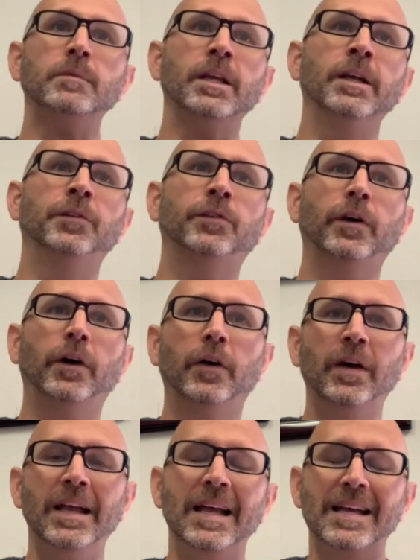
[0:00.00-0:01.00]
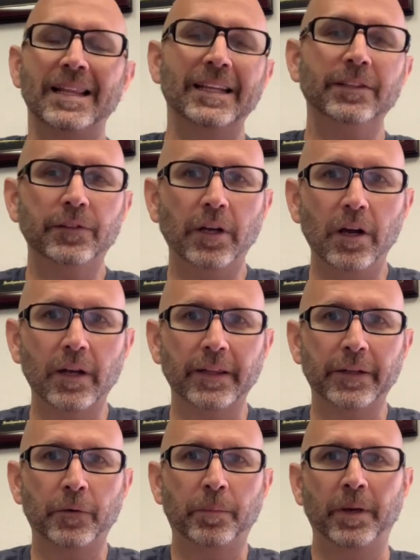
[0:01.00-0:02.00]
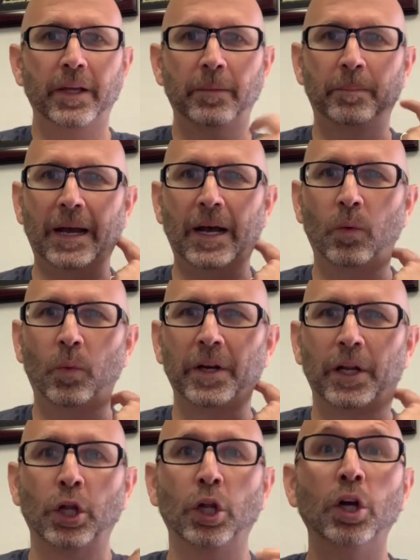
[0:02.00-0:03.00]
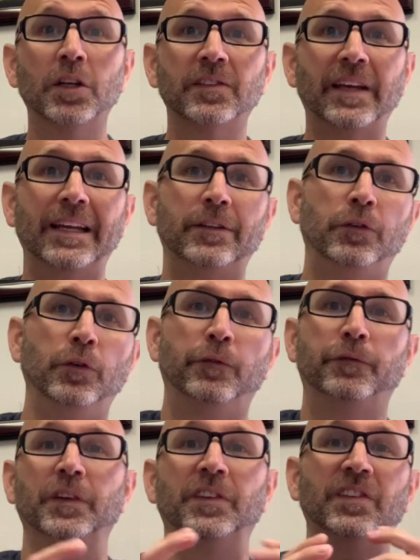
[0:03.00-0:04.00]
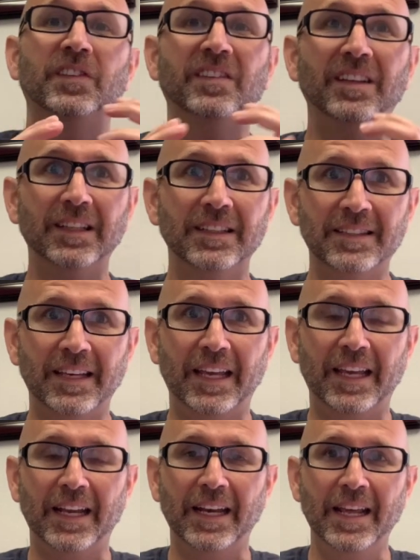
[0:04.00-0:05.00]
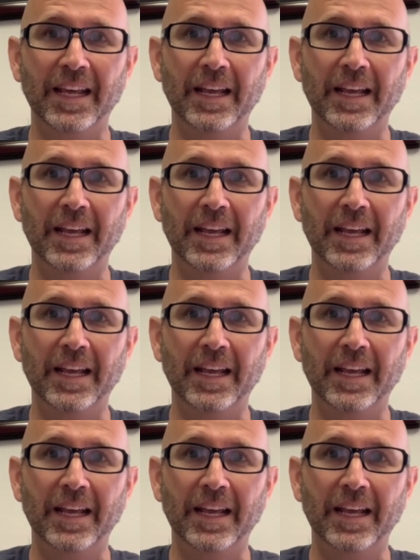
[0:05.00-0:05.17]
And so let's talk a little bit about what it looks like to facilitate